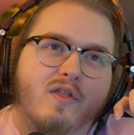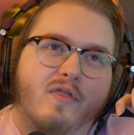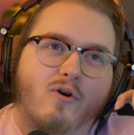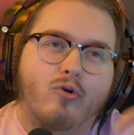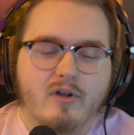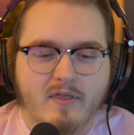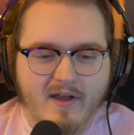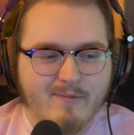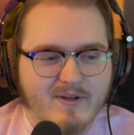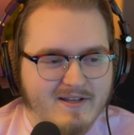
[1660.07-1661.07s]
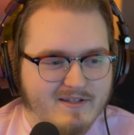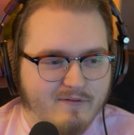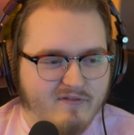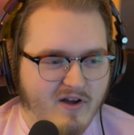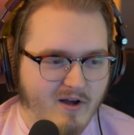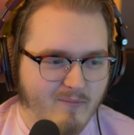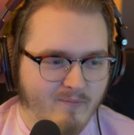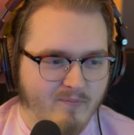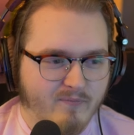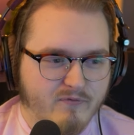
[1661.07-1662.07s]
they're only there because of,
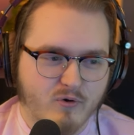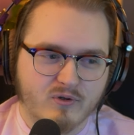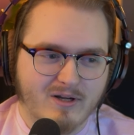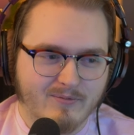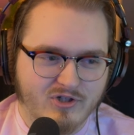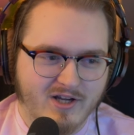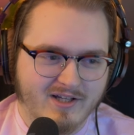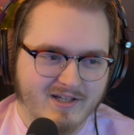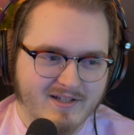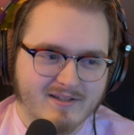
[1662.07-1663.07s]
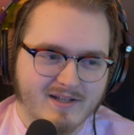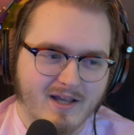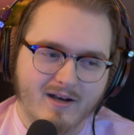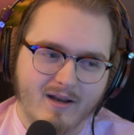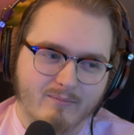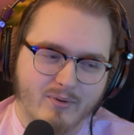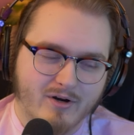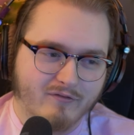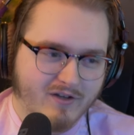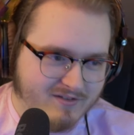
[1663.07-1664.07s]
um, Photoshop's jankiness and, and
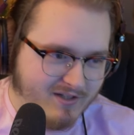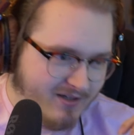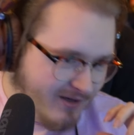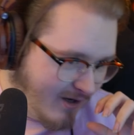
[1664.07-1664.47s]
bug fixing.